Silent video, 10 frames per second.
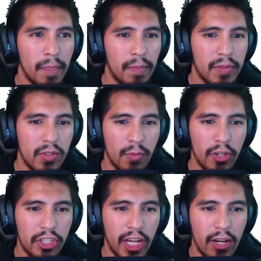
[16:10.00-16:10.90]
So I'm going
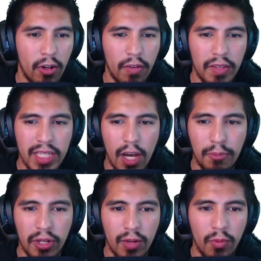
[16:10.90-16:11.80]
to chain all of this
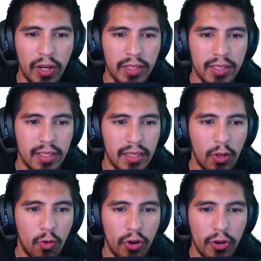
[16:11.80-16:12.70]
output at once. The
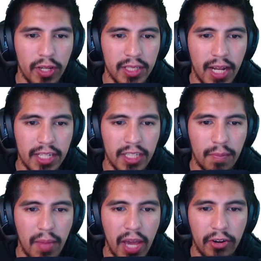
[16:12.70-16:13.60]
ordering doesn't actually
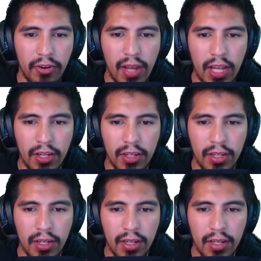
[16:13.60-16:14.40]
matter. I could